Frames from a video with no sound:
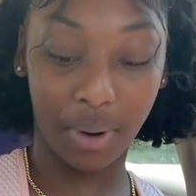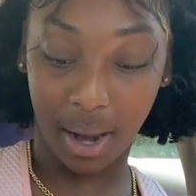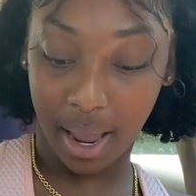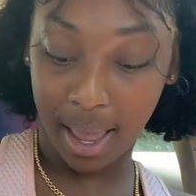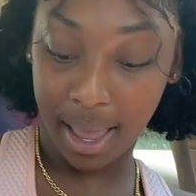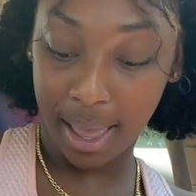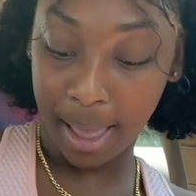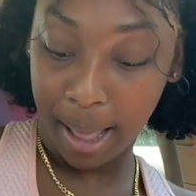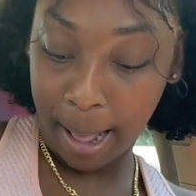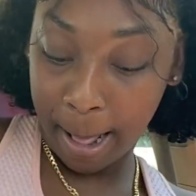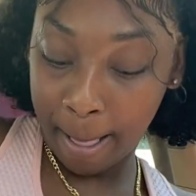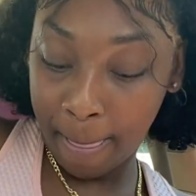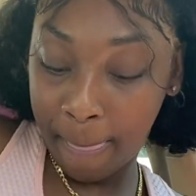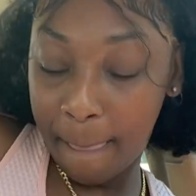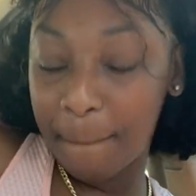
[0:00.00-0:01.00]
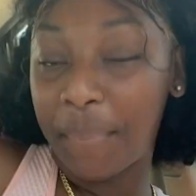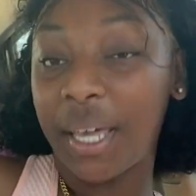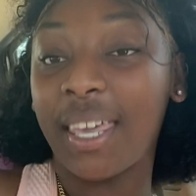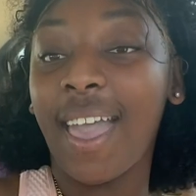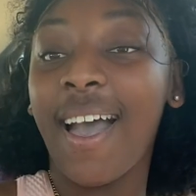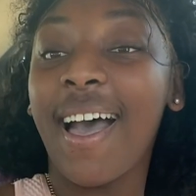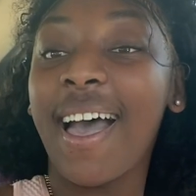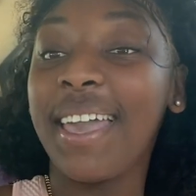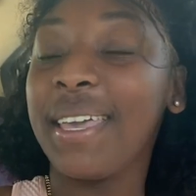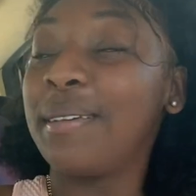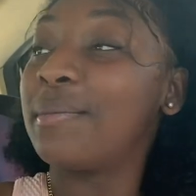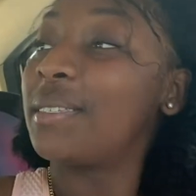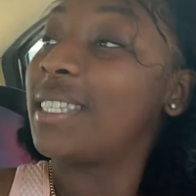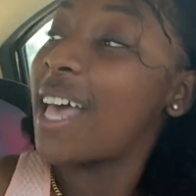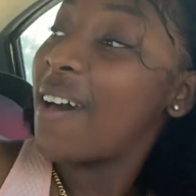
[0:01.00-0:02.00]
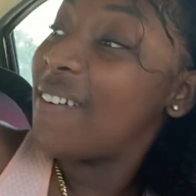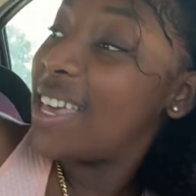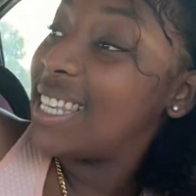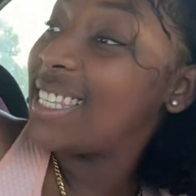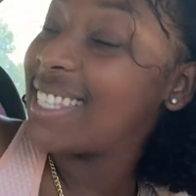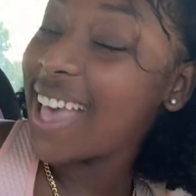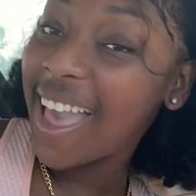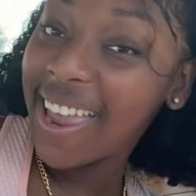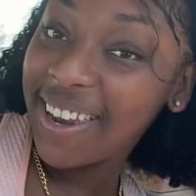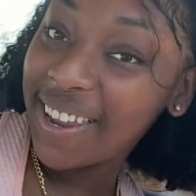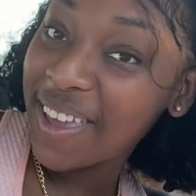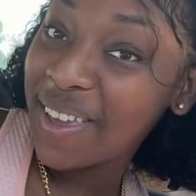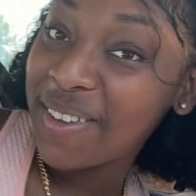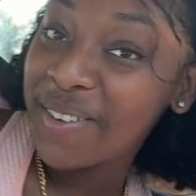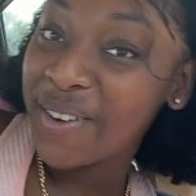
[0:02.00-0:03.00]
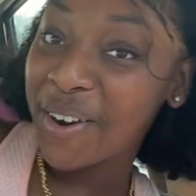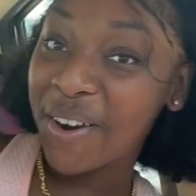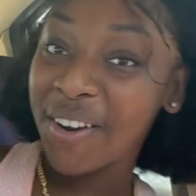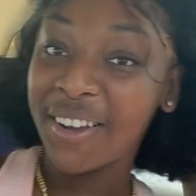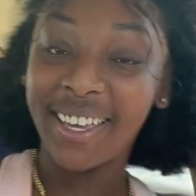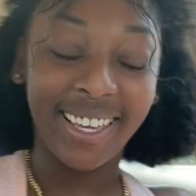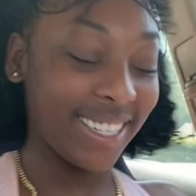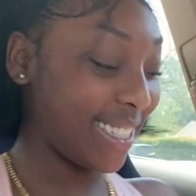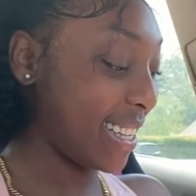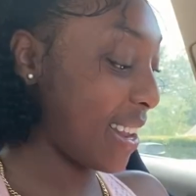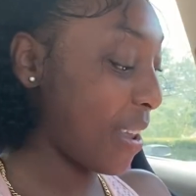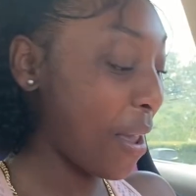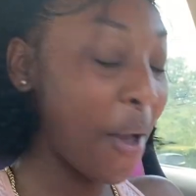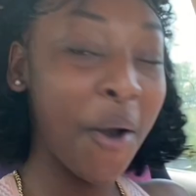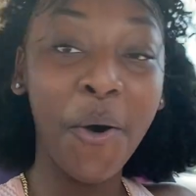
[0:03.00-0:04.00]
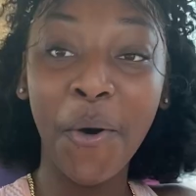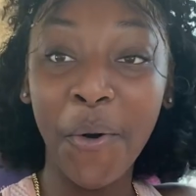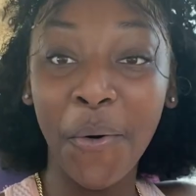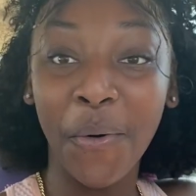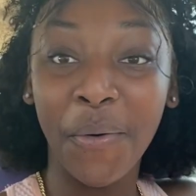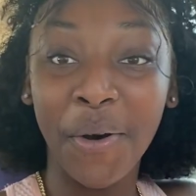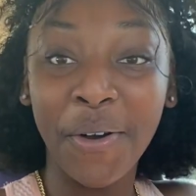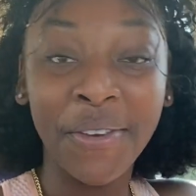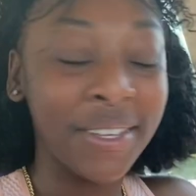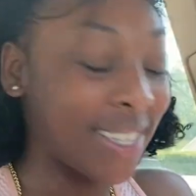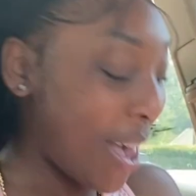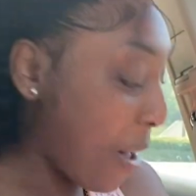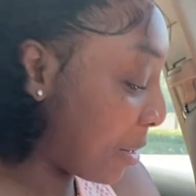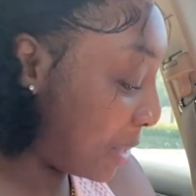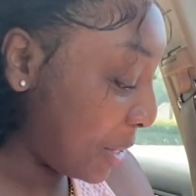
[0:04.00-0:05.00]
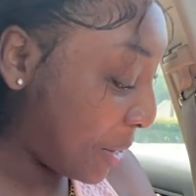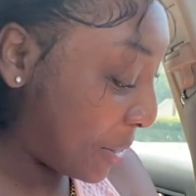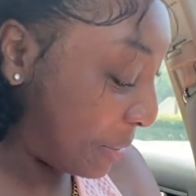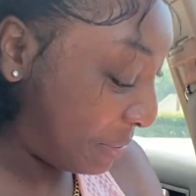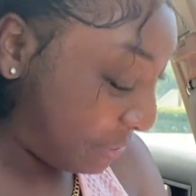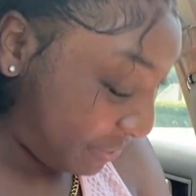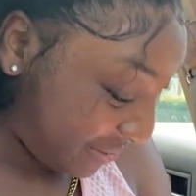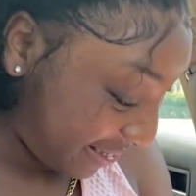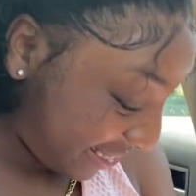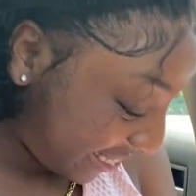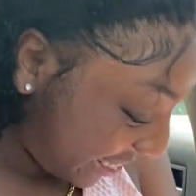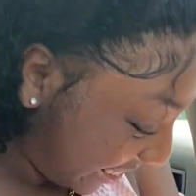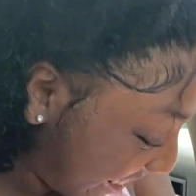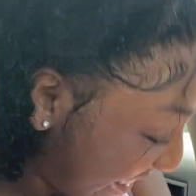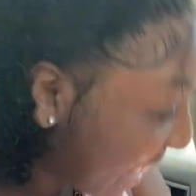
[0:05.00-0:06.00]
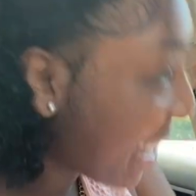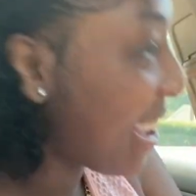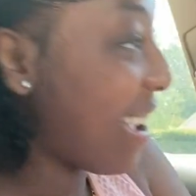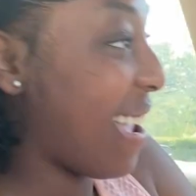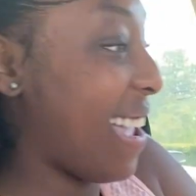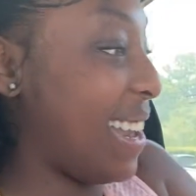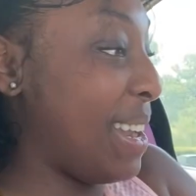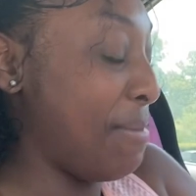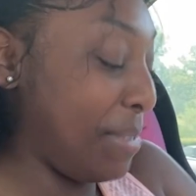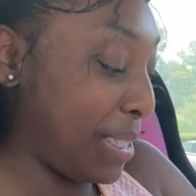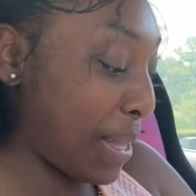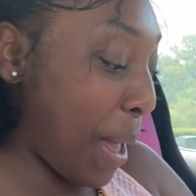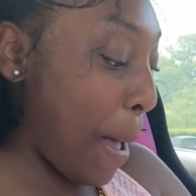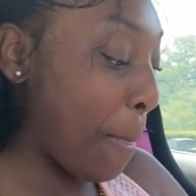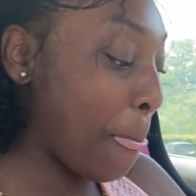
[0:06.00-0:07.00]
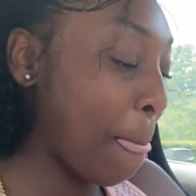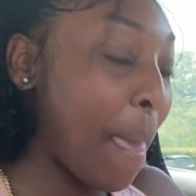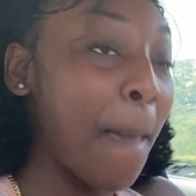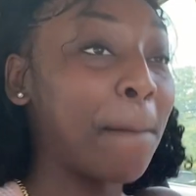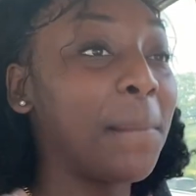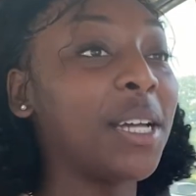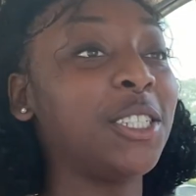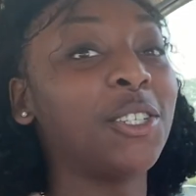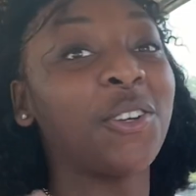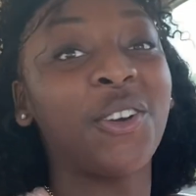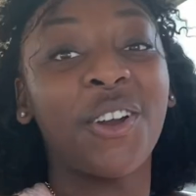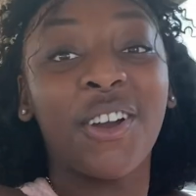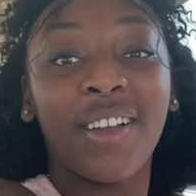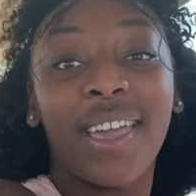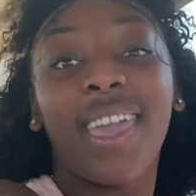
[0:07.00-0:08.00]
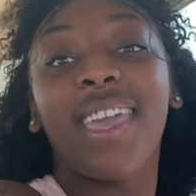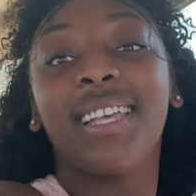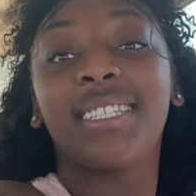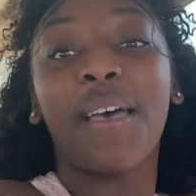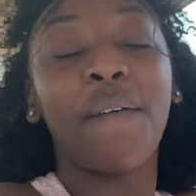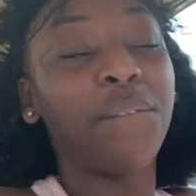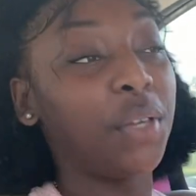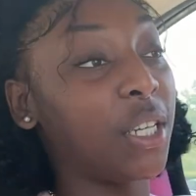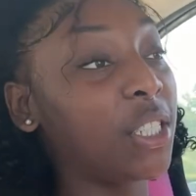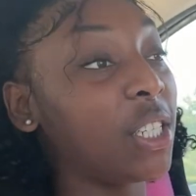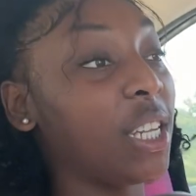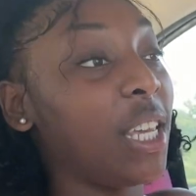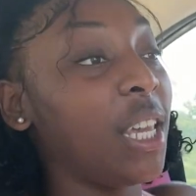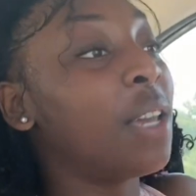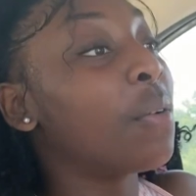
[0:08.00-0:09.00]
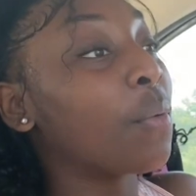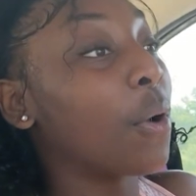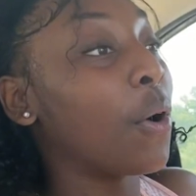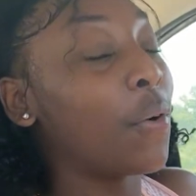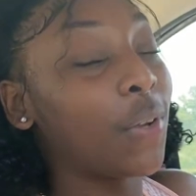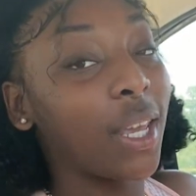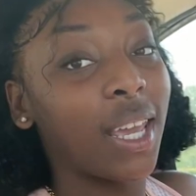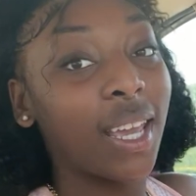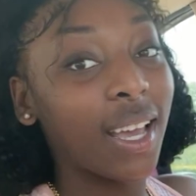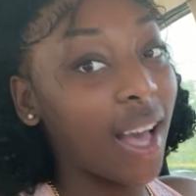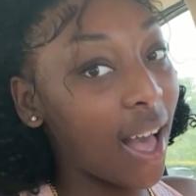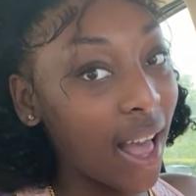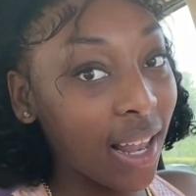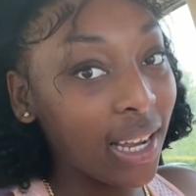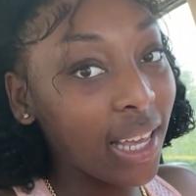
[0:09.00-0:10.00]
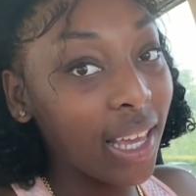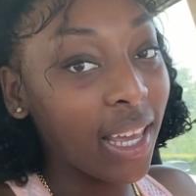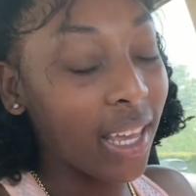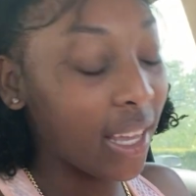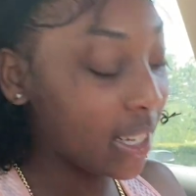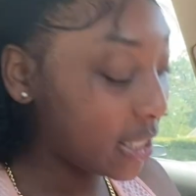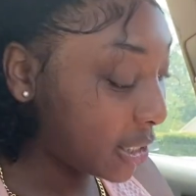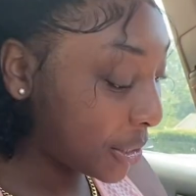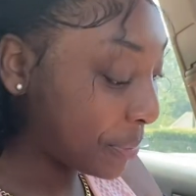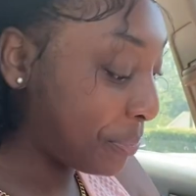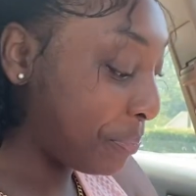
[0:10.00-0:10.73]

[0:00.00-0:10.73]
hot. But, y'all, I am so excited. Your girl is... Who you talking to? Let me stop. But your girl is officially enrolled in college.